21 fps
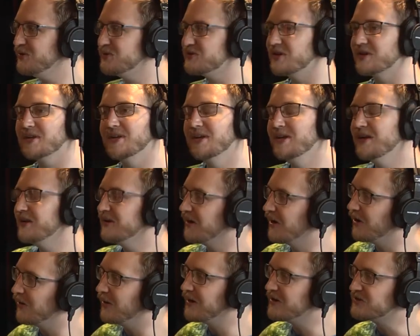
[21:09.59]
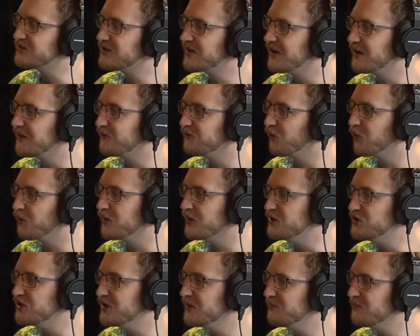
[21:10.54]
Is like, oh, I just can't afford a
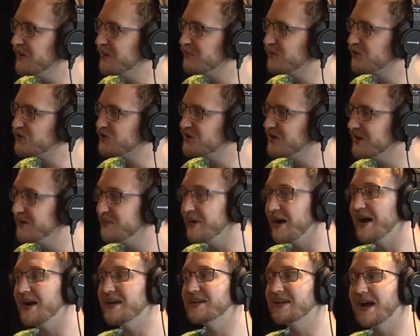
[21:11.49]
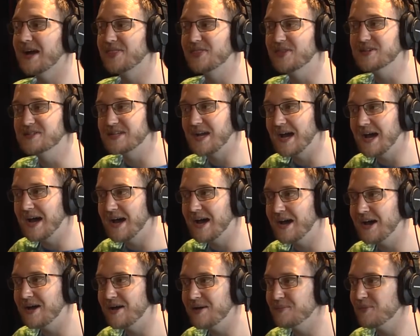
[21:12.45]
gym membership. You I ain't got the
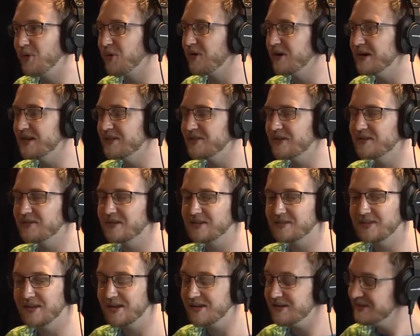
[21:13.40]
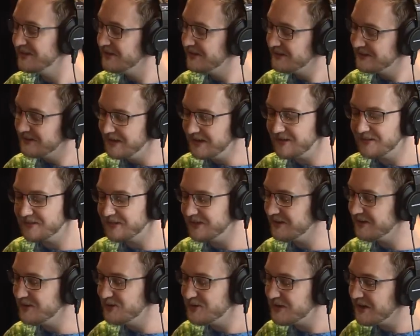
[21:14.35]
time gym, or anything like that. Yeah,
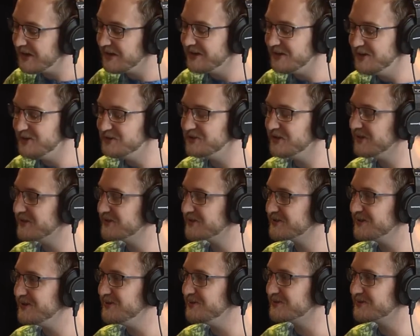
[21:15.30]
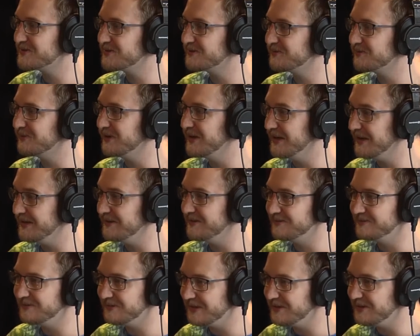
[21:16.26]
that you can't use that excuse
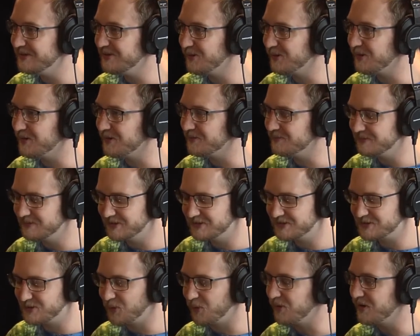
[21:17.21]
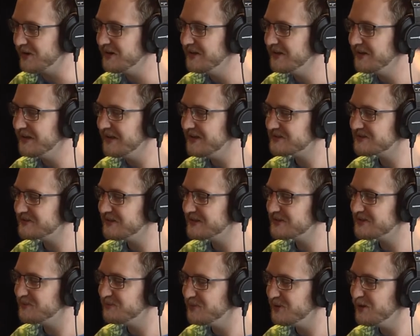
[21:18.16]
in in your story. That's
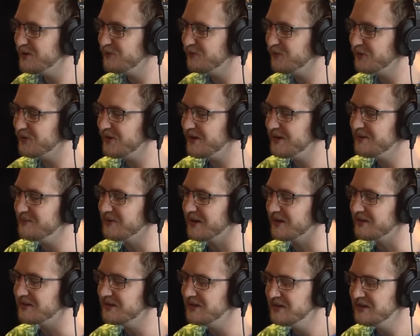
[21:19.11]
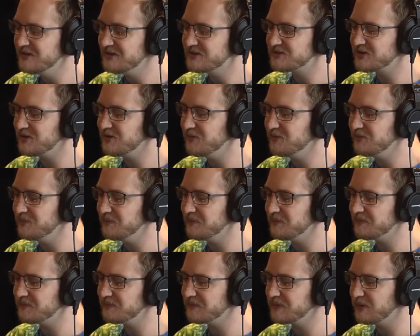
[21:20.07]
that's a beautiful thing, man. So,
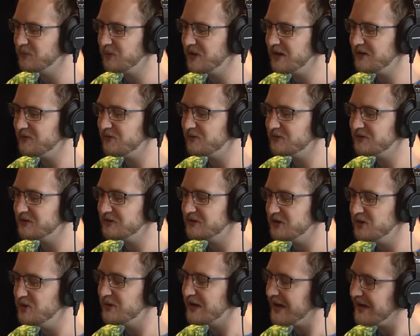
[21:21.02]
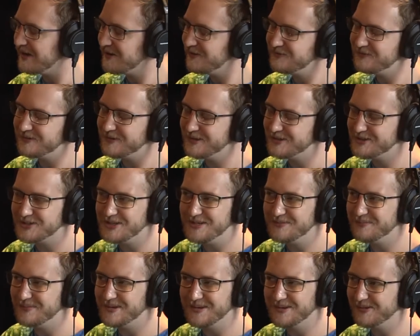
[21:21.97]
whatever, do you have a cheat
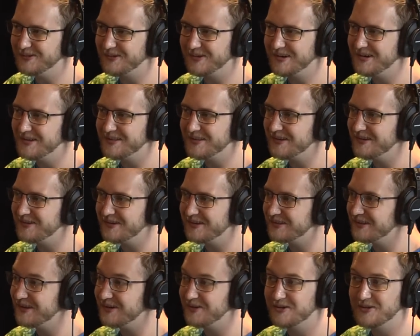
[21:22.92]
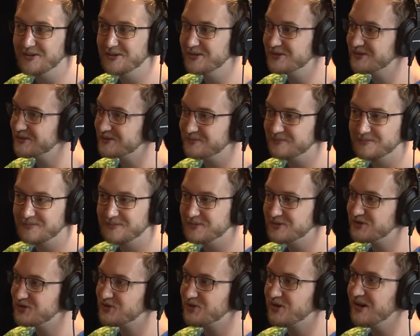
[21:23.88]
meal or anything like that, or you just
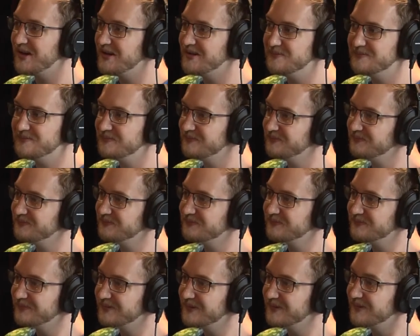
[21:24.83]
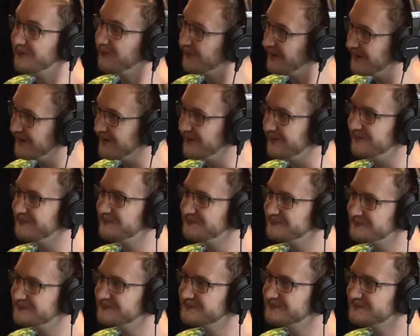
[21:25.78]
straight? No, no, I wow. don't believe
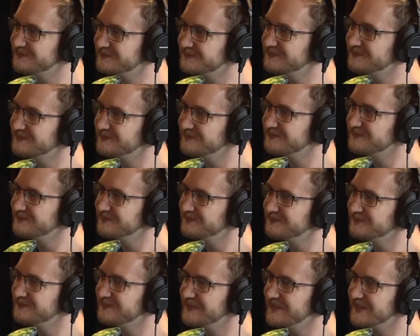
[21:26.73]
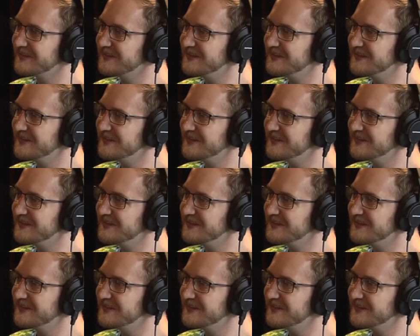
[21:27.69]
I don't believe in cheat meals, man.